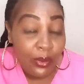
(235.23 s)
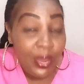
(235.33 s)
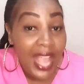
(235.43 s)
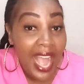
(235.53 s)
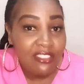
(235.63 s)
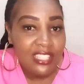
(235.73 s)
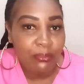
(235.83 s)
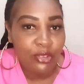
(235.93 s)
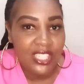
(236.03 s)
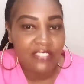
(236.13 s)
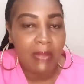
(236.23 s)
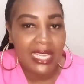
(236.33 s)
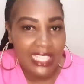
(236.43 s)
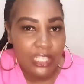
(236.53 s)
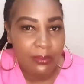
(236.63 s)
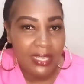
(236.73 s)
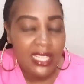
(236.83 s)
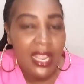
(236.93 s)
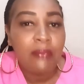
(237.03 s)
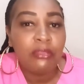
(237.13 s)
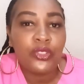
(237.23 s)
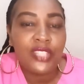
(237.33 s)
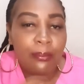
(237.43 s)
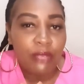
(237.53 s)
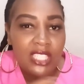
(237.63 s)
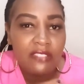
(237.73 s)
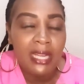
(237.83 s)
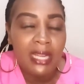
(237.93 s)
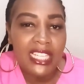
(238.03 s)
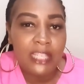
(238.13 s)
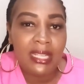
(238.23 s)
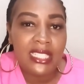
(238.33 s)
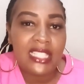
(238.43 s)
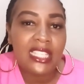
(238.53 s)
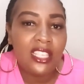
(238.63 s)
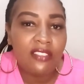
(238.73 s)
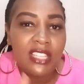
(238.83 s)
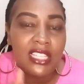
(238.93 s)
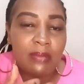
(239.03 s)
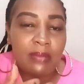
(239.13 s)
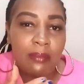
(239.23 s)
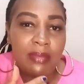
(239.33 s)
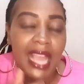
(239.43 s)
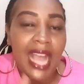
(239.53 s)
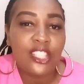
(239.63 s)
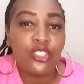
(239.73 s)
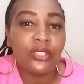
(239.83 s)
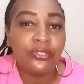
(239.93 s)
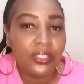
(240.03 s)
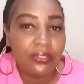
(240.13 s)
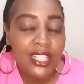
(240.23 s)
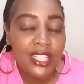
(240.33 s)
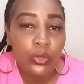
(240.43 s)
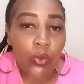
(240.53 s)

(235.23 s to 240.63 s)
We have supportive management because supportive management is if this baby has got fevers,